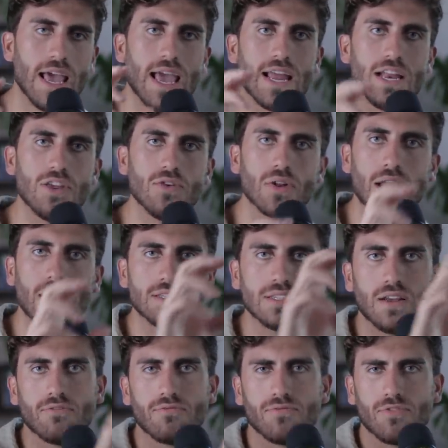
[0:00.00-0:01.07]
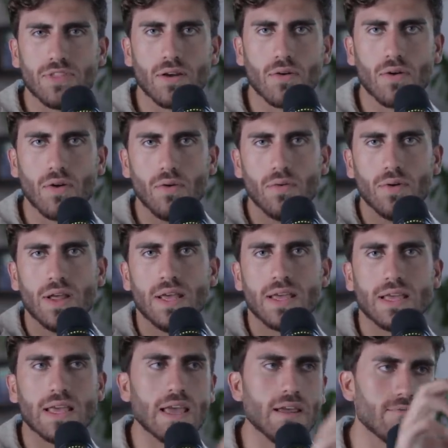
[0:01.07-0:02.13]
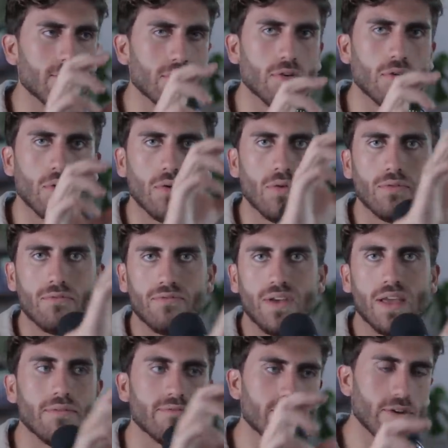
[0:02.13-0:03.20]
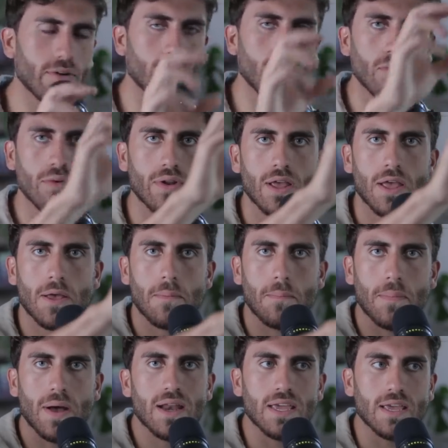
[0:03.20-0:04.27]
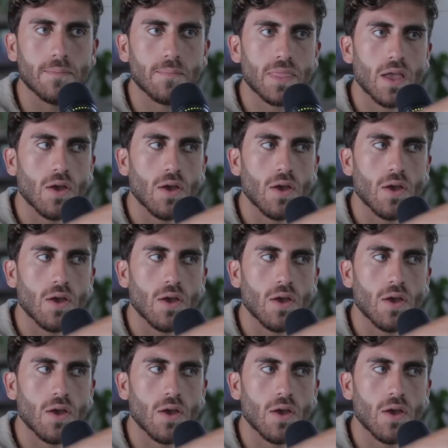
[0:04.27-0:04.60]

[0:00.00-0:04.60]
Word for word: and utilizing it for their own gain, for their own fame, for their own money.